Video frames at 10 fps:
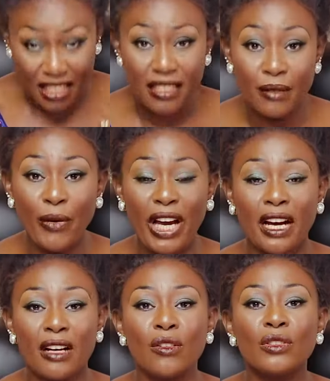The same way I
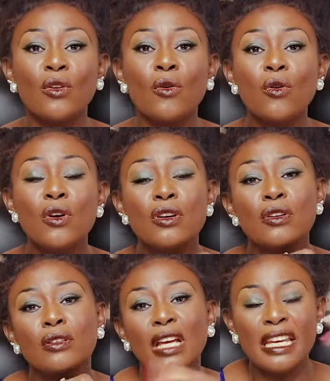cannot go
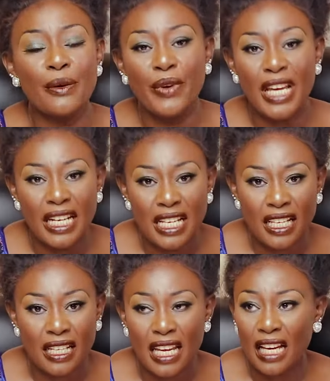anywhere naked.